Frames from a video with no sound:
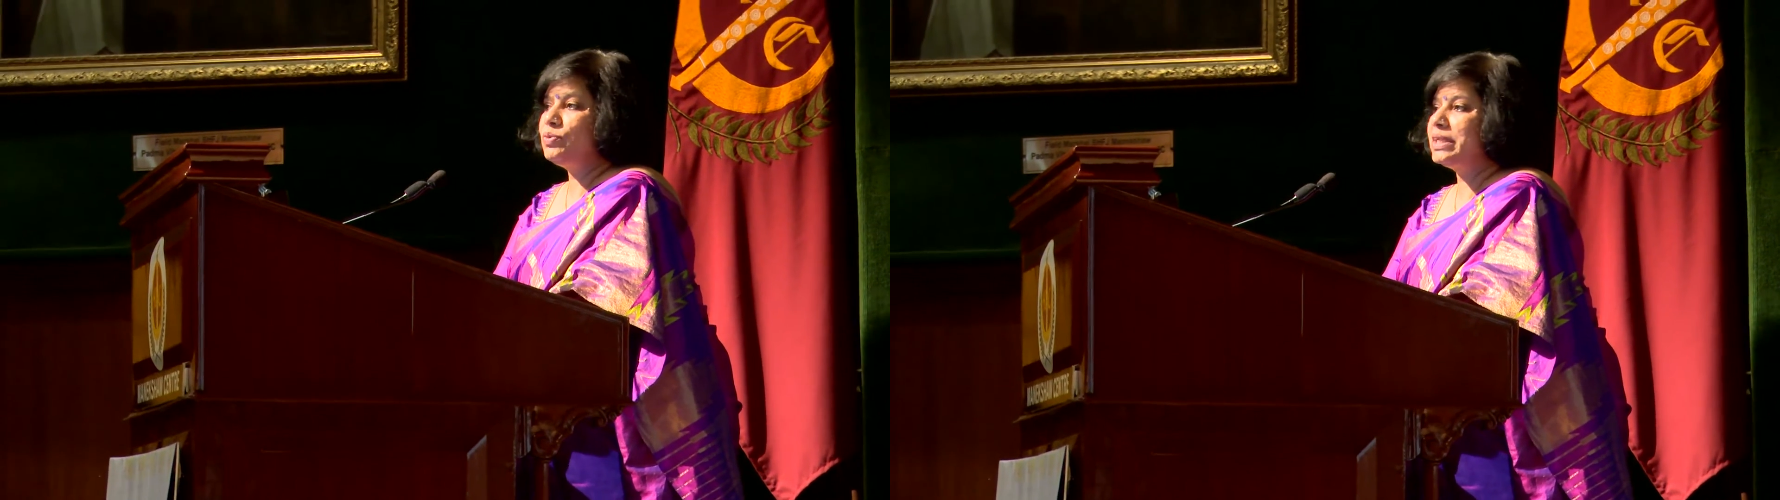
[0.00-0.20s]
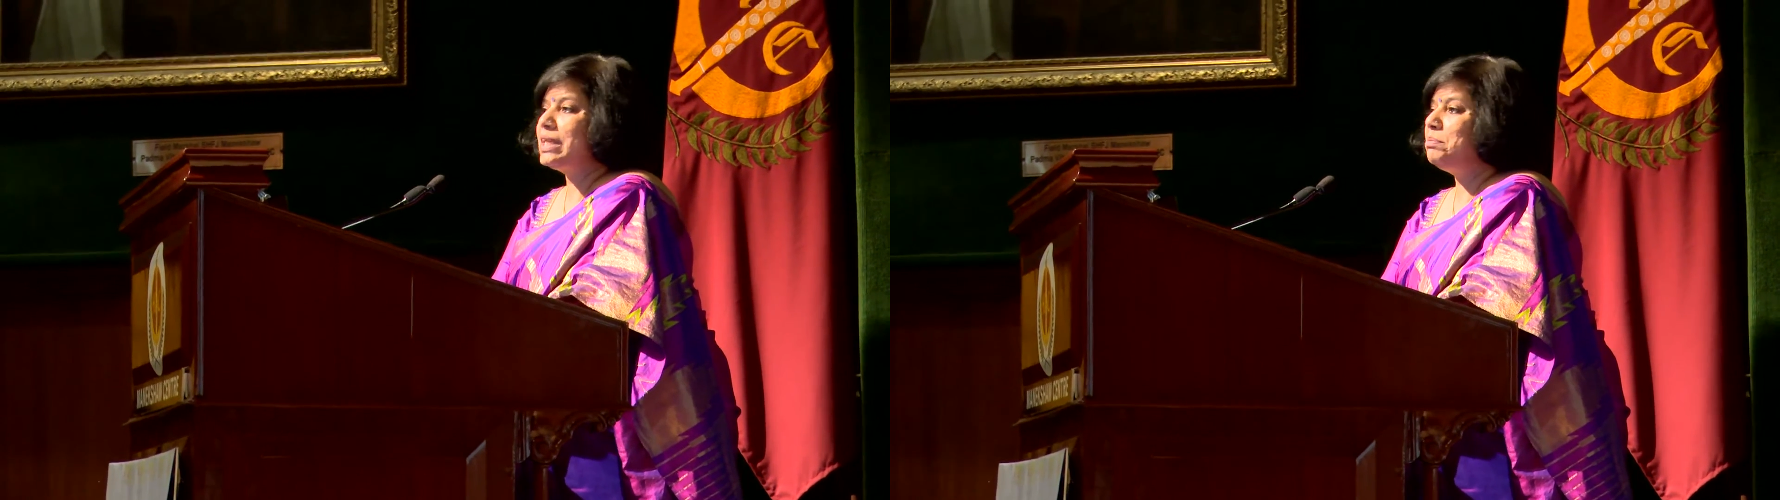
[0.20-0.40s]

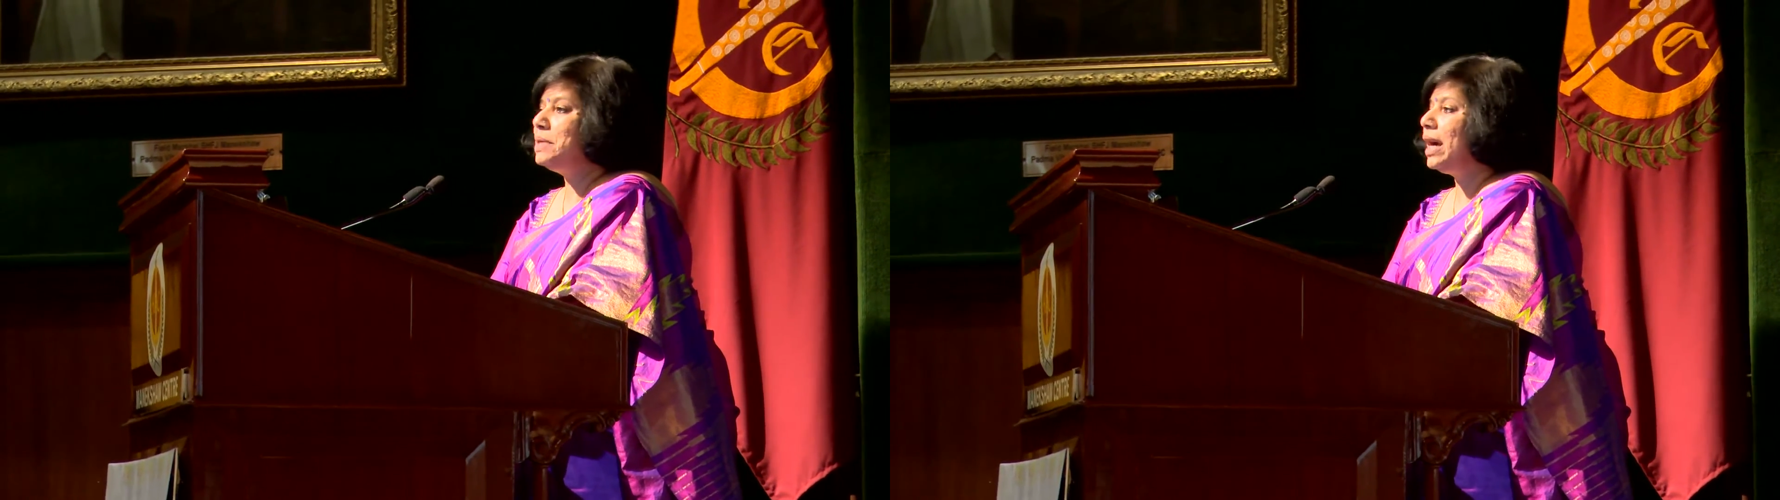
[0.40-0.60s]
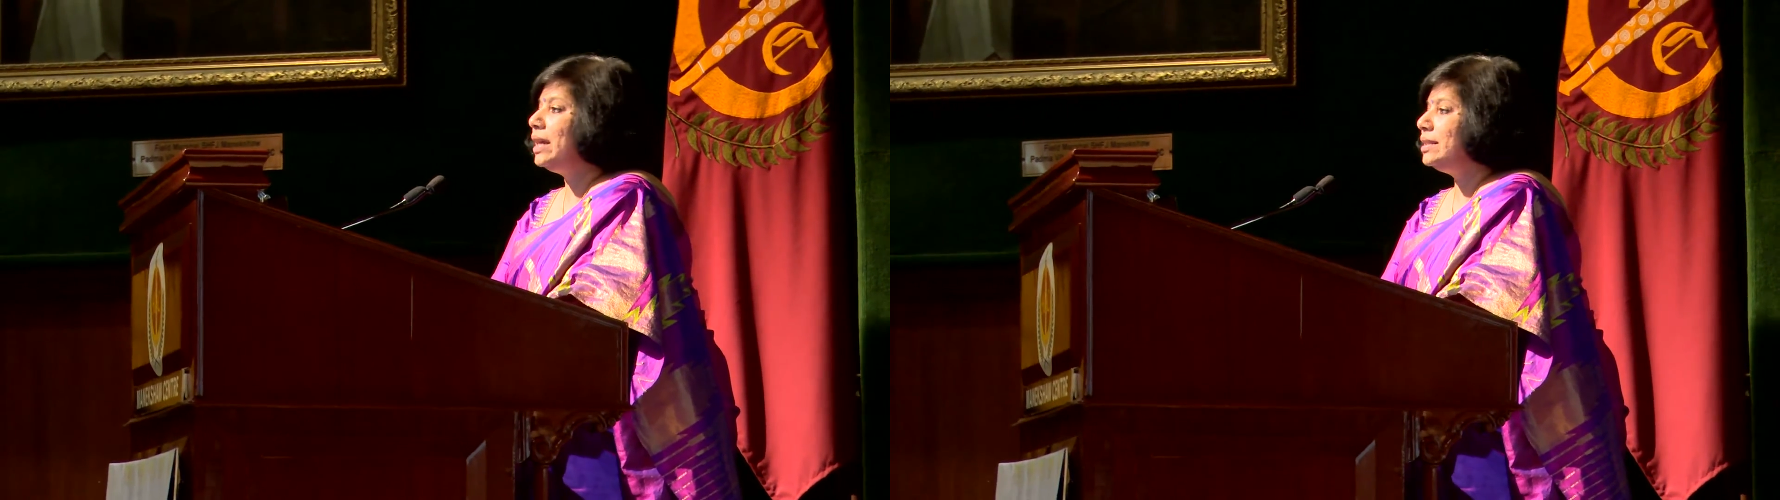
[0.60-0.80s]
working
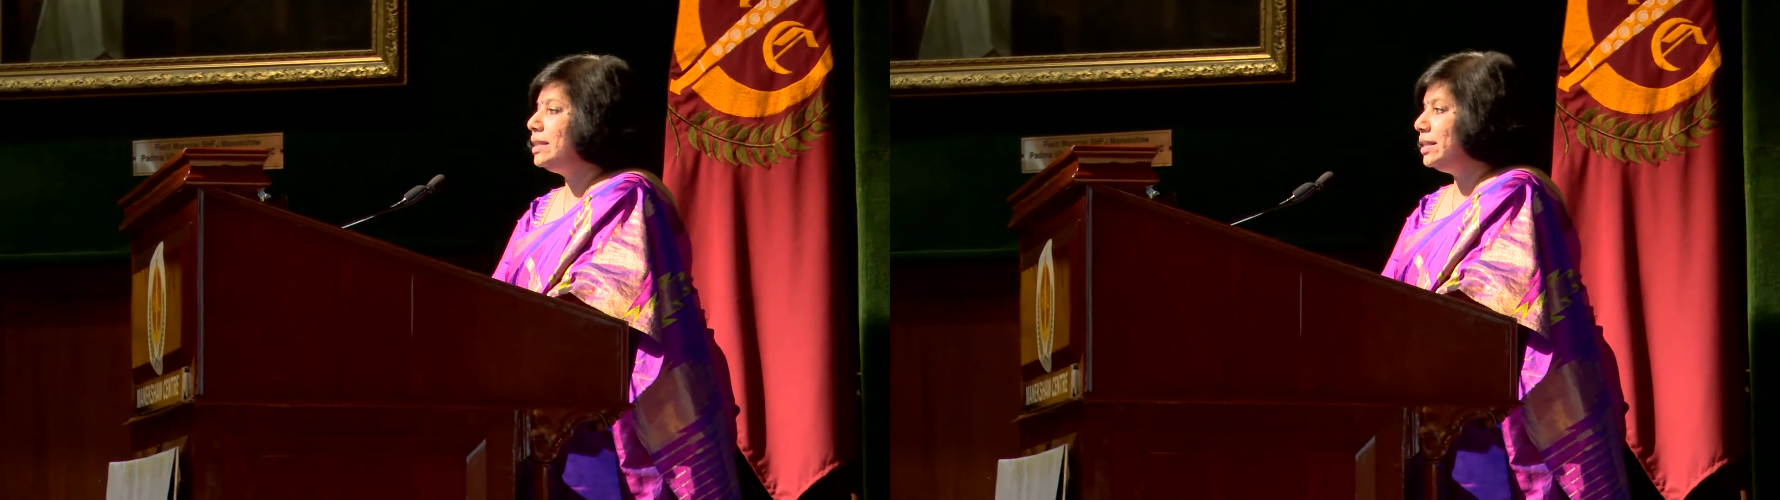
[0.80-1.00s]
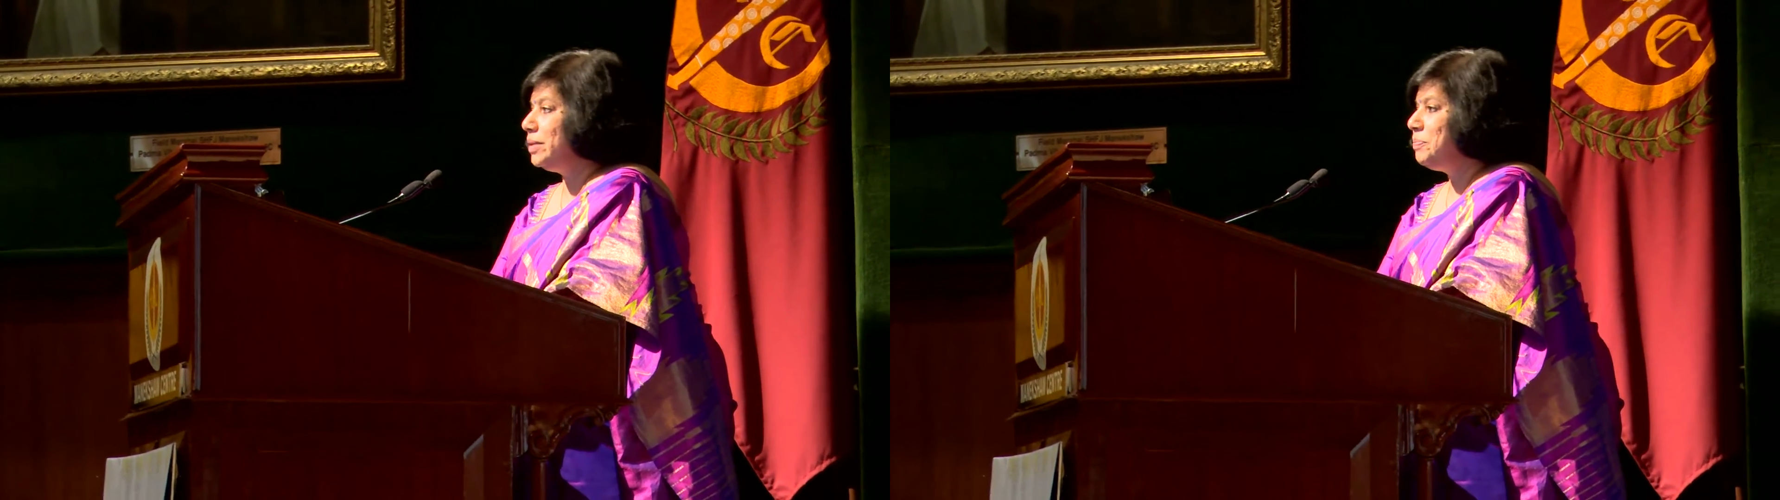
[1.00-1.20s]
behind
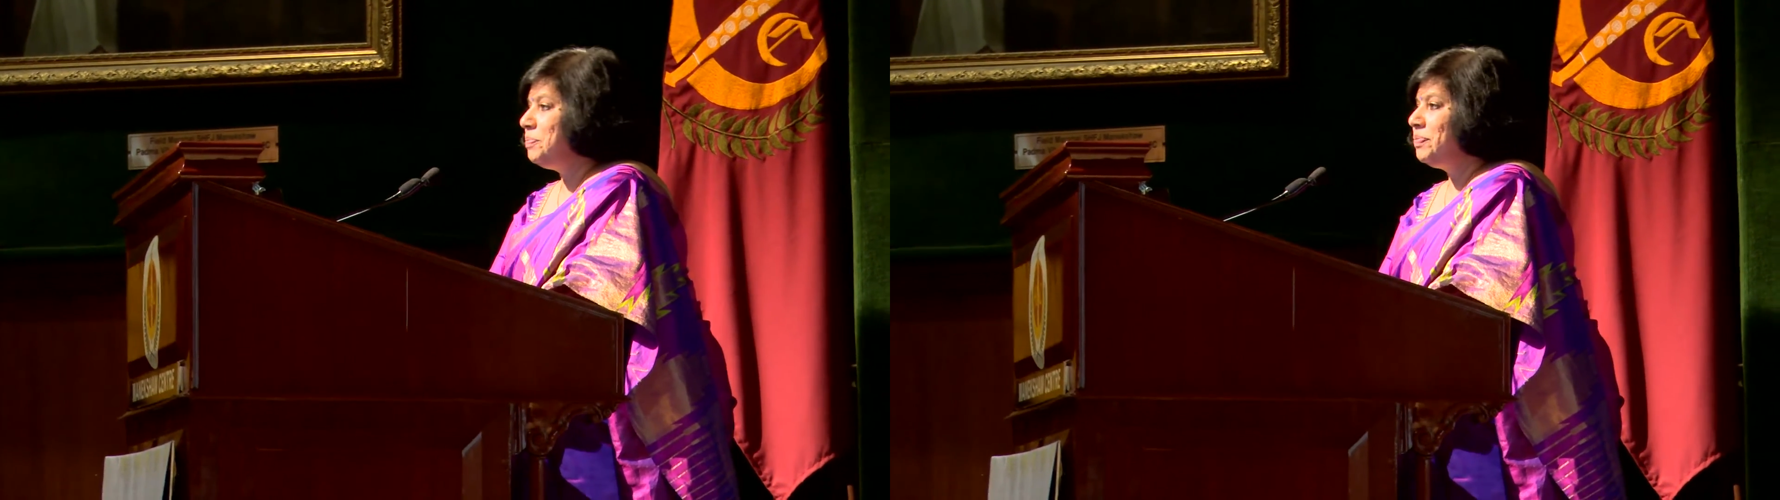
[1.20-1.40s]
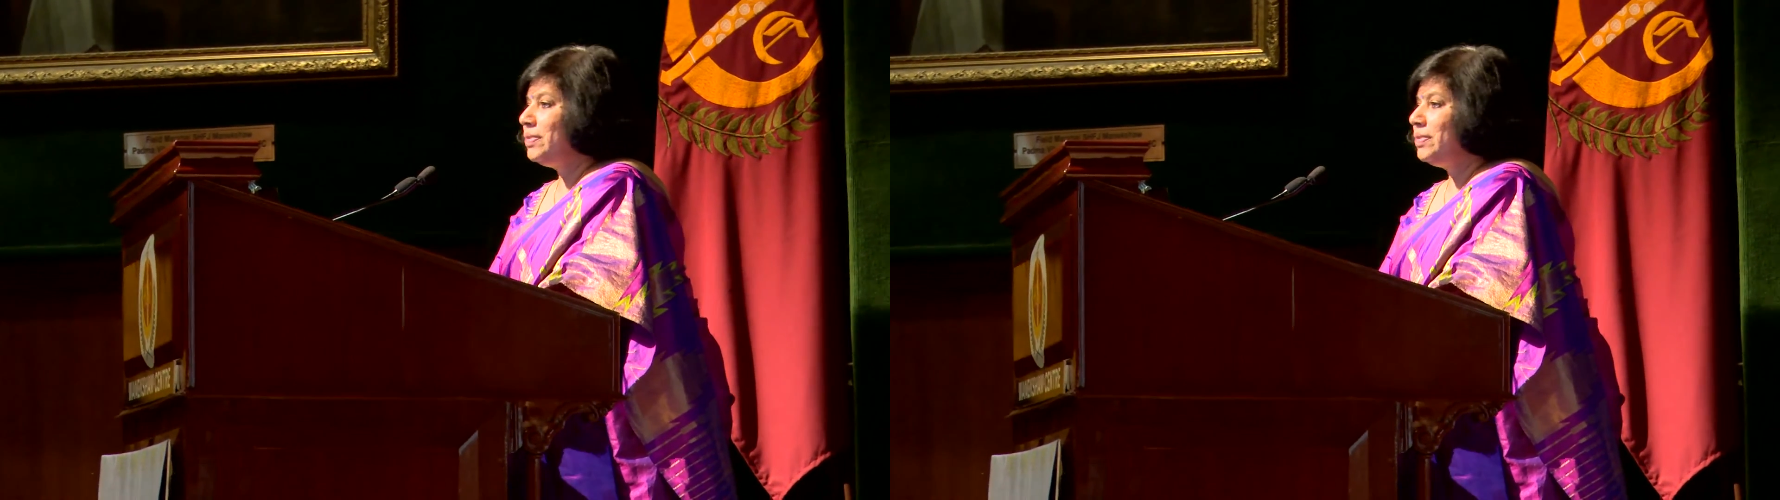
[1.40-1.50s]
the